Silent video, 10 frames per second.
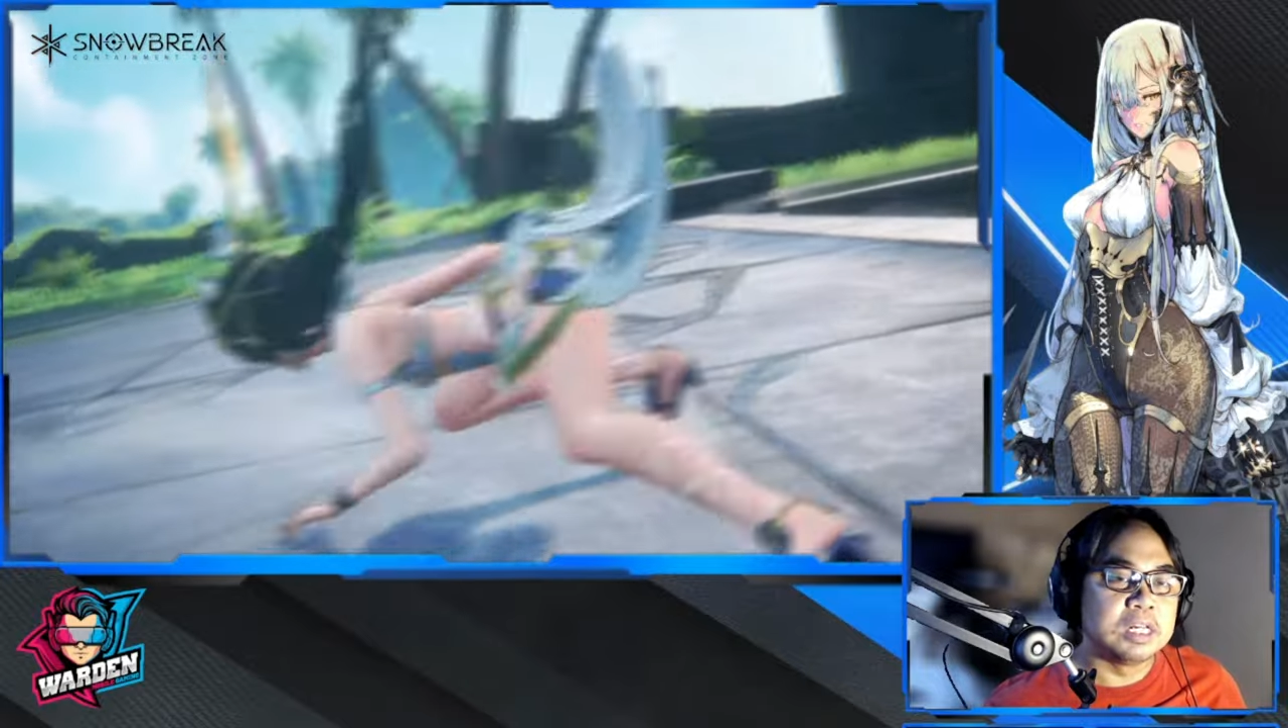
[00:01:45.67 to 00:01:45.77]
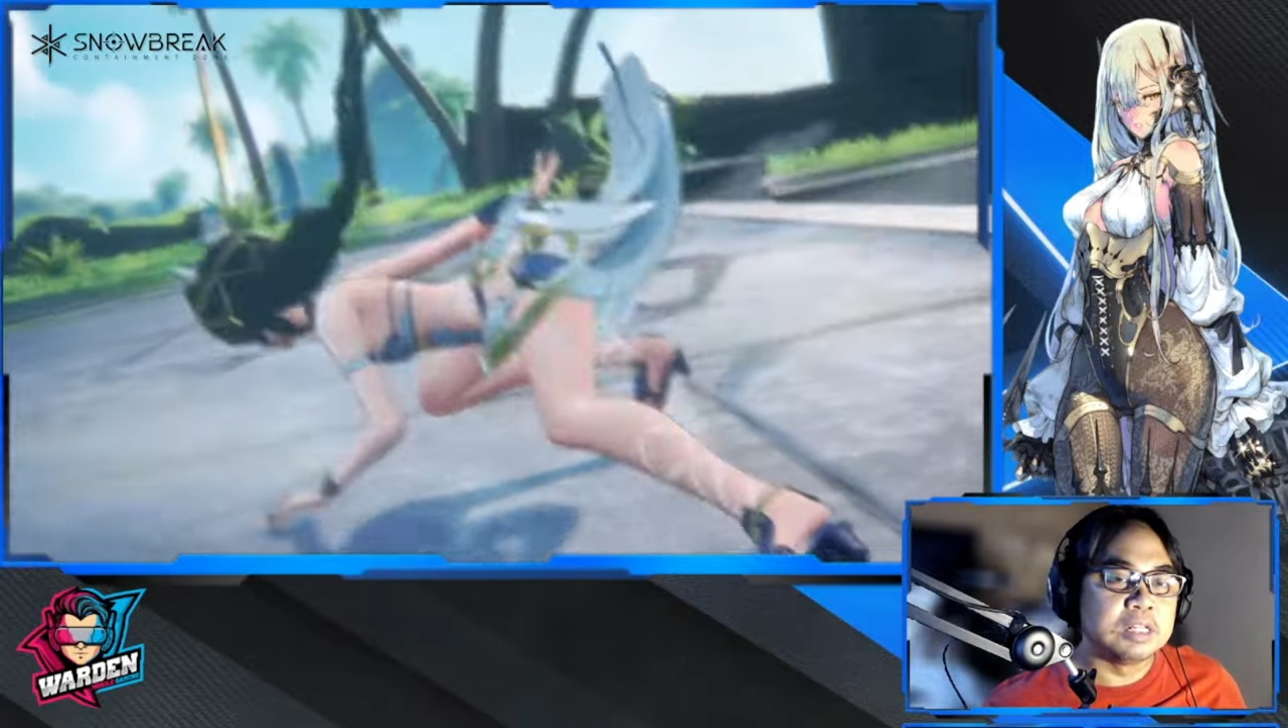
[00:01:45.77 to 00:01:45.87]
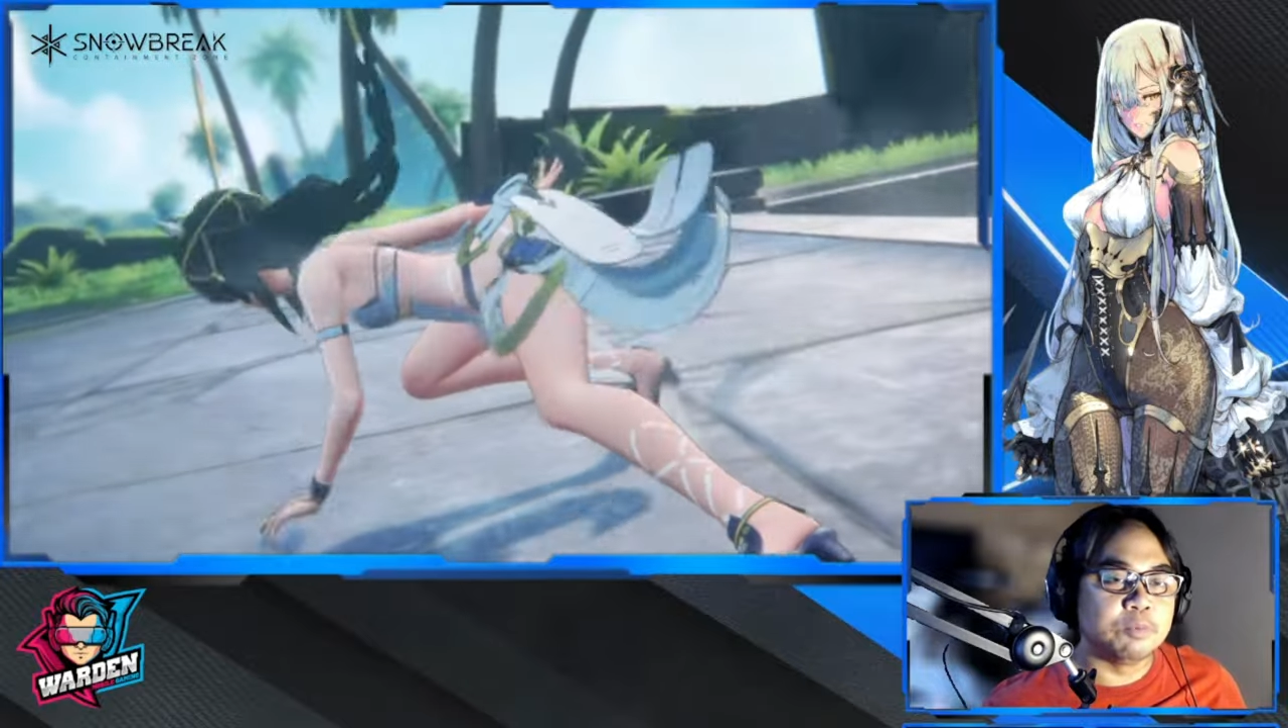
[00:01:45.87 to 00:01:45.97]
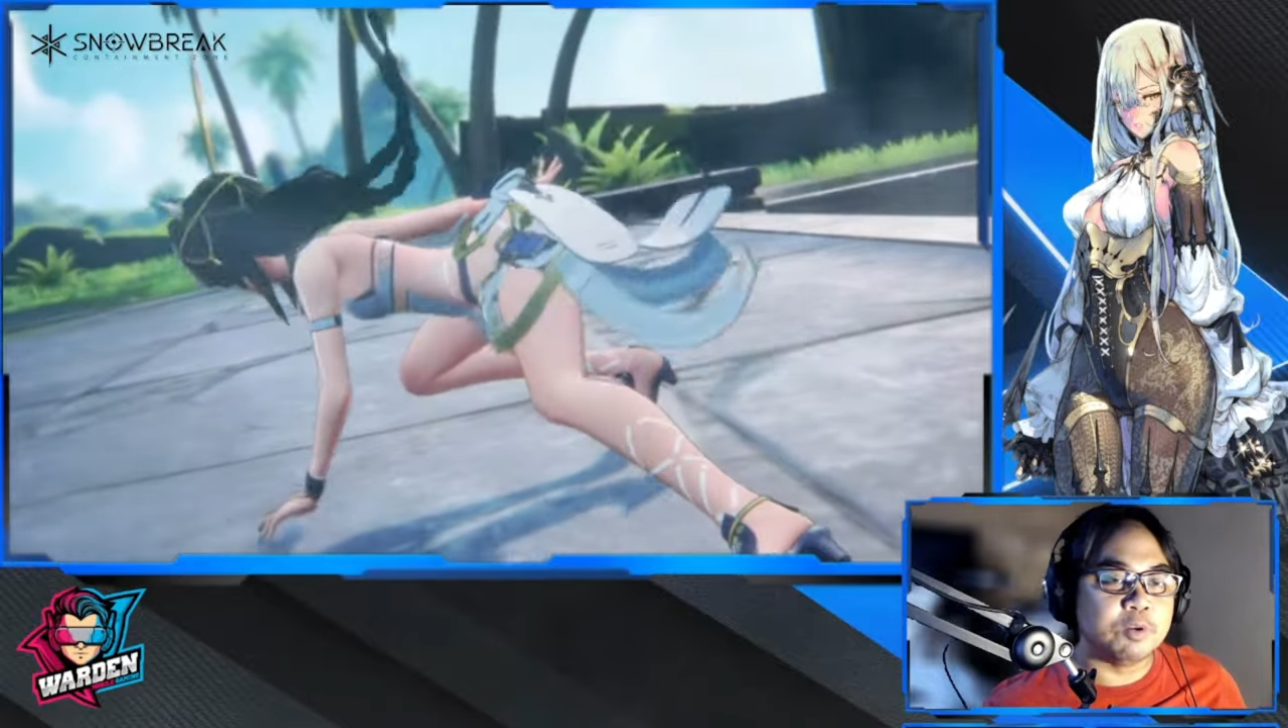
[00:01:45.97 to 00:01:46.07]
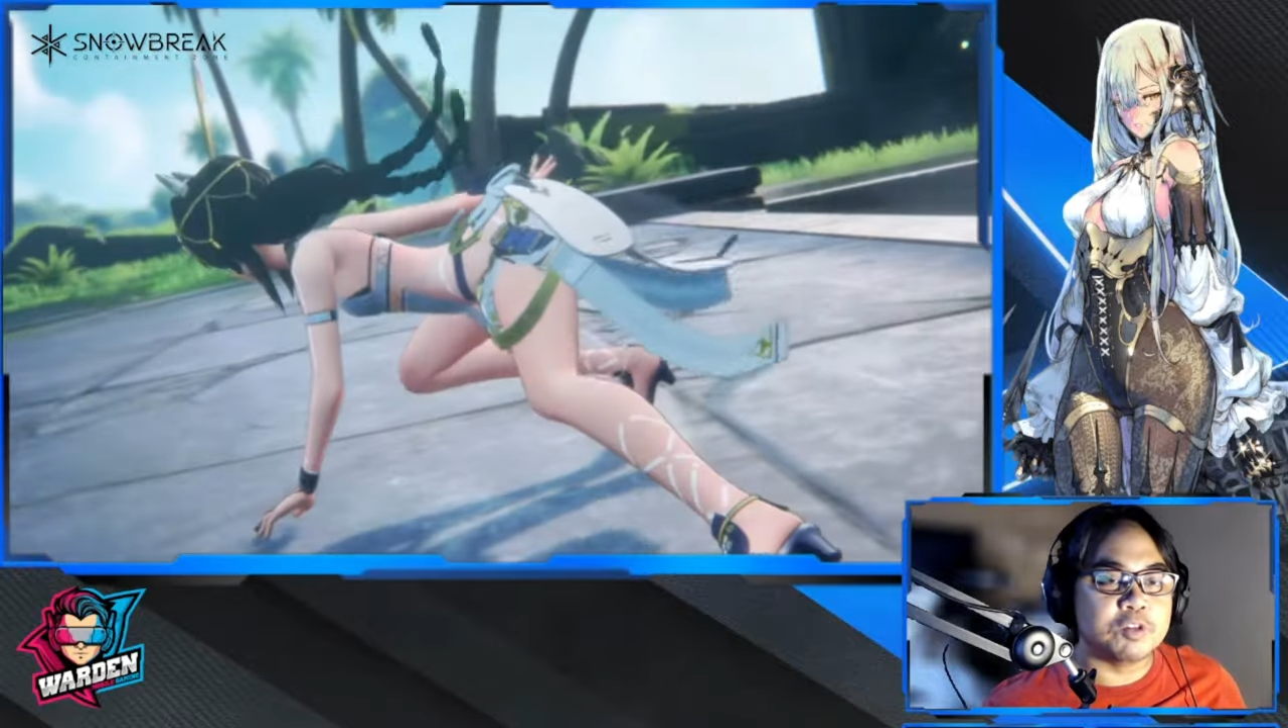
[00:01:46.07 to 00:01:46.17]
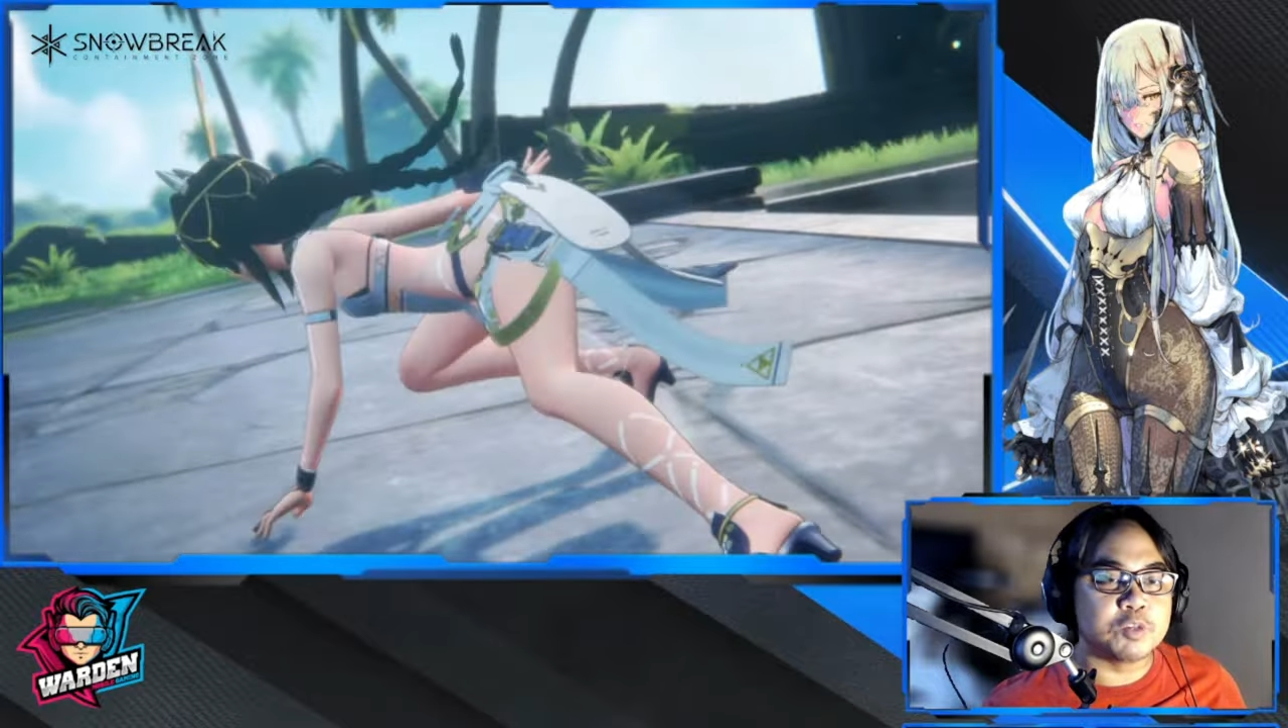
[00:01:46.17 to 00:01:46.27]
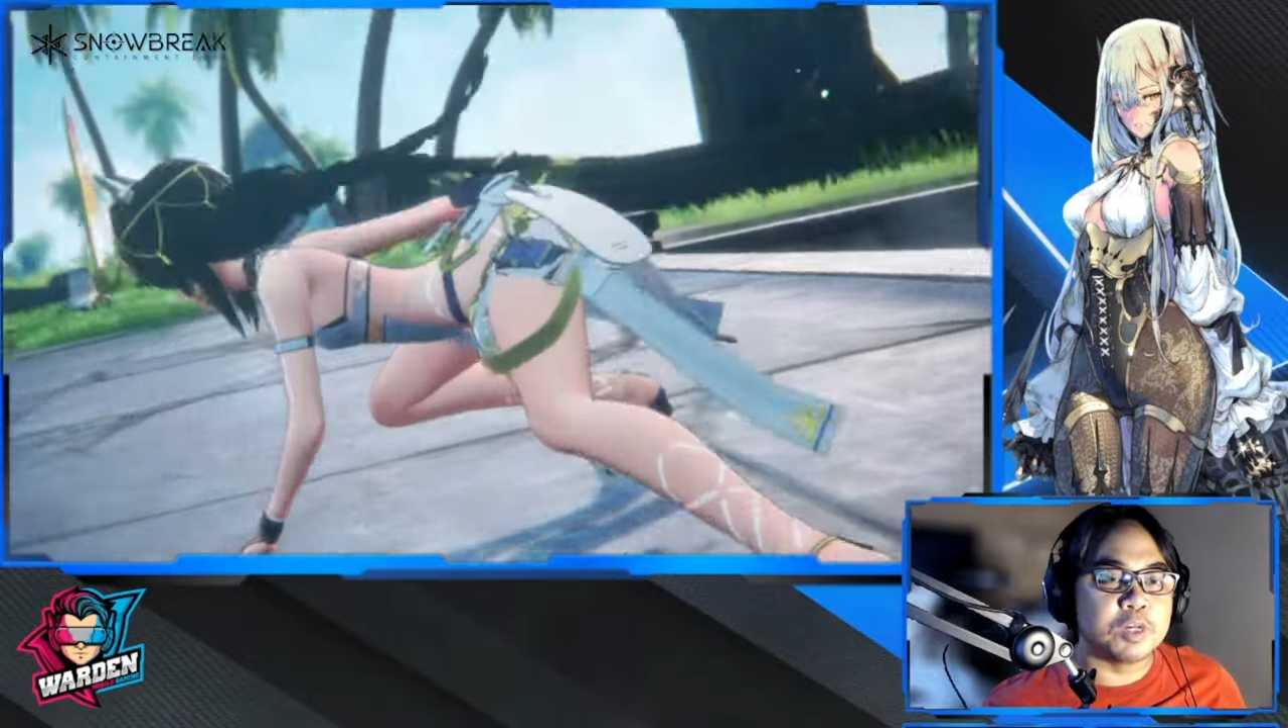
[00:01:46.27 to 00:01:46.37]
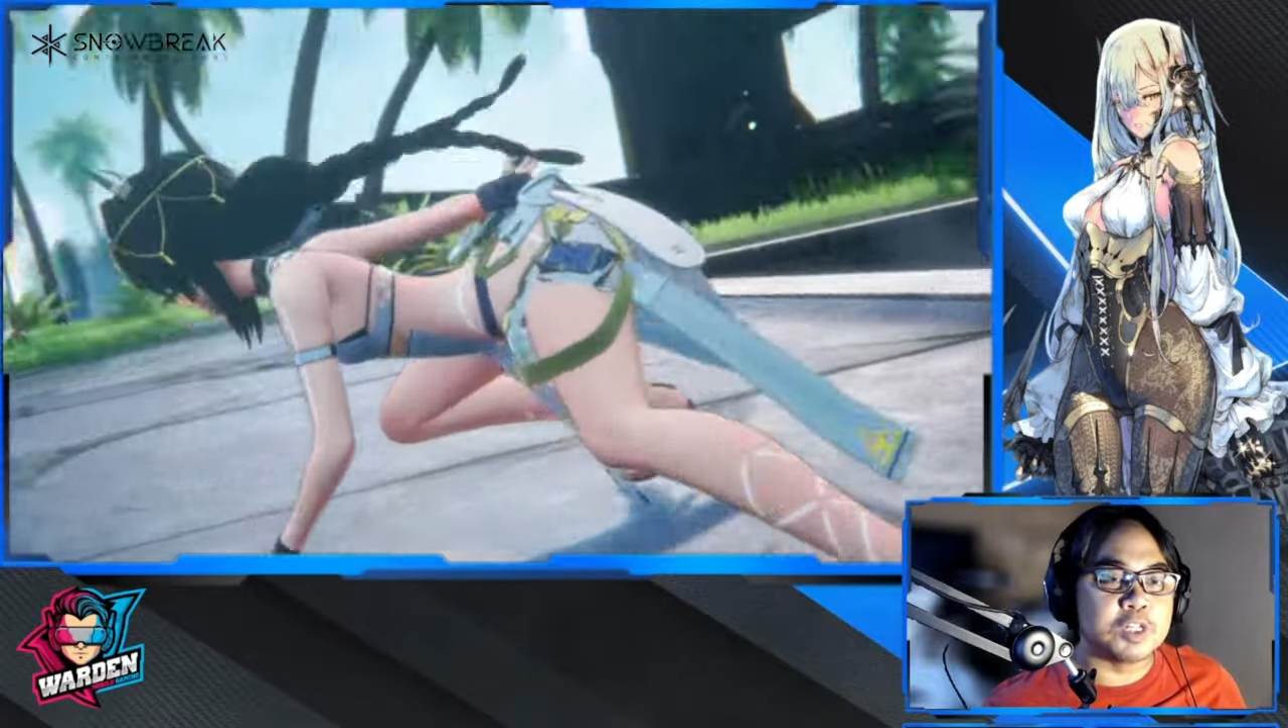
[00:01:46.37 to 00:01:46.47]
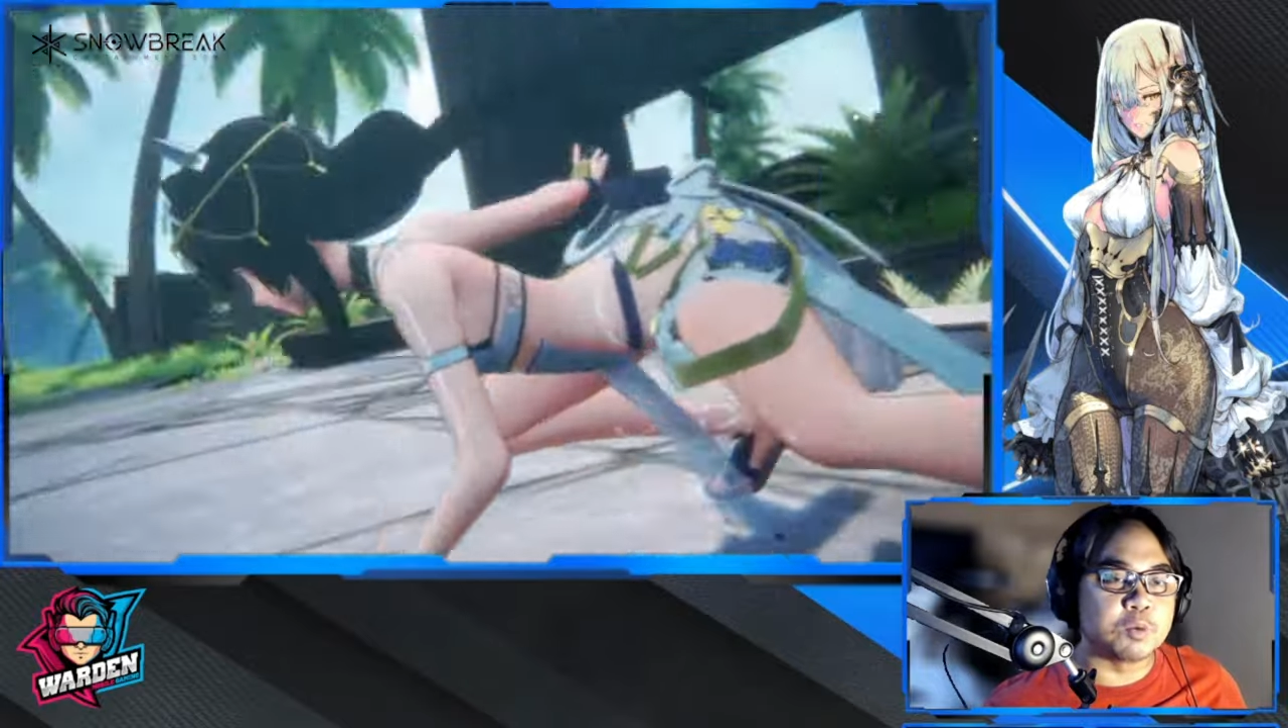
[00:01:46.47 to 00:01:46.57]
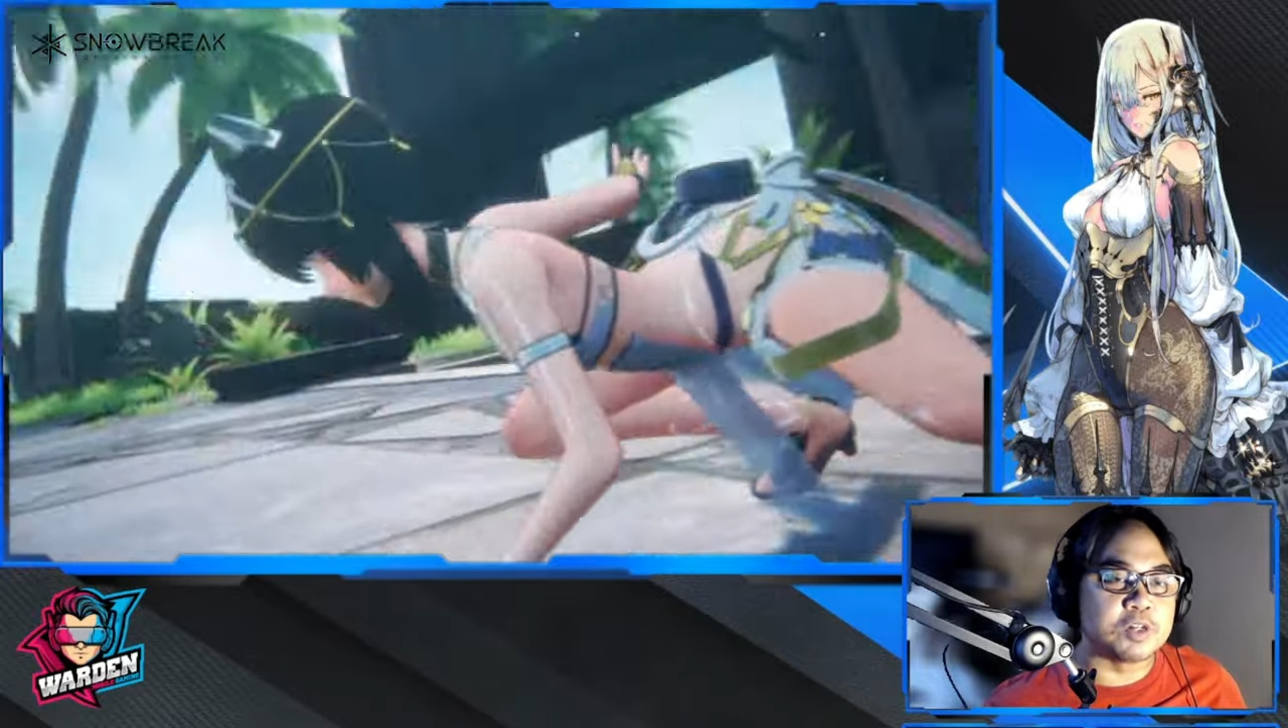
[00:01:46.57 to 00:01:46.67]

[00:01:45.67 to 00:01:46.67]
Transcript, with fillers: The previous one is more